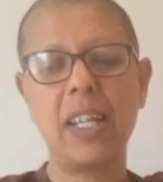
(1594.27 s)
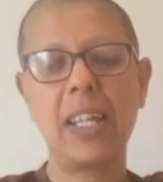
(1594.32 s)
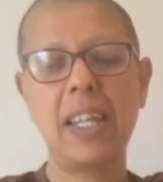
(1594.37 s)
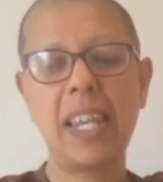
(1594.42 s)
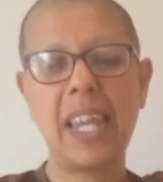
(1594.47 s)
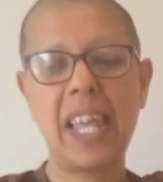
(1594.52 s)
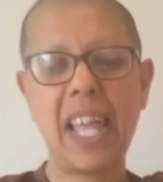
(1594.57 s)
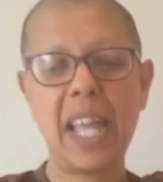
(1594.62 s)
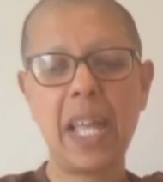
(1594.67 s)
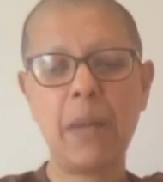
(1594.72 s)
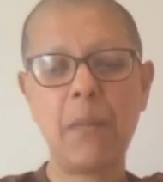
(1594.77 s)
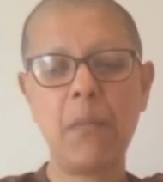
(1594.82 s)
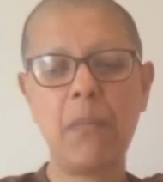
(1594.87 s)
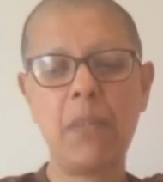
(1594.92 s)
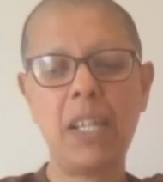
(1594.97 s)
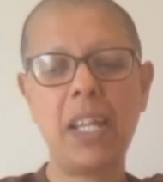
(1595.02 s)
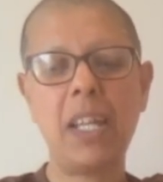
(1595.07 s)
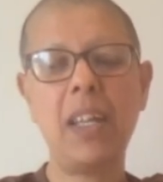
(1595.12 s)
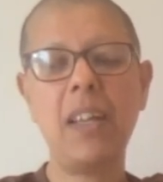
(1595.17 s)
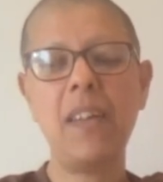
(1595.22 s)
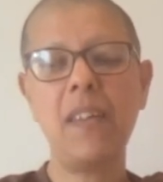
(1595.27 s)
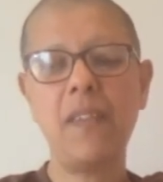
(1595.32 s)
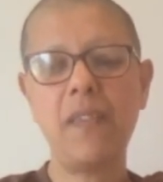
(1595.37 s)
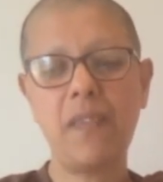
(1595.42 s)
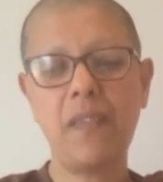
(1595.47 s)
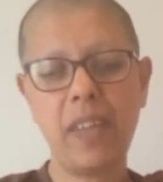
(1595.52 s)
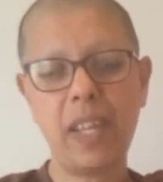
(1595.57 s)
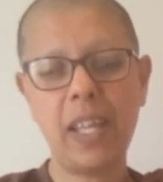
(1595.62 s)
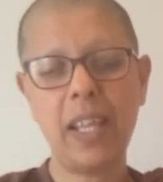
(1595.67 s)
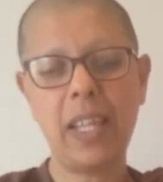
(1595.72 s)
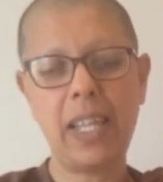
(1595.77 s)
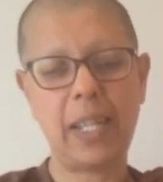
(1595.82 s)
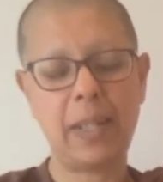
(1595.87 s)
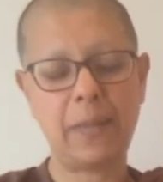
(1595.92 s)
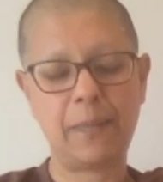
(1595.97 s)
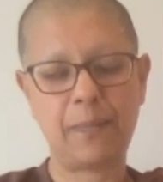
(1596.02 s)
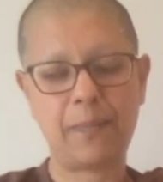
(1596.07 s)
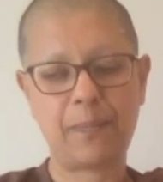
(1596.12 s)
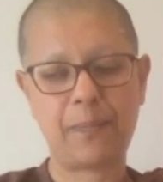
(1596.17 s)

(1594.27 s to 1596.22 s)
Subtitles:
namely feeling.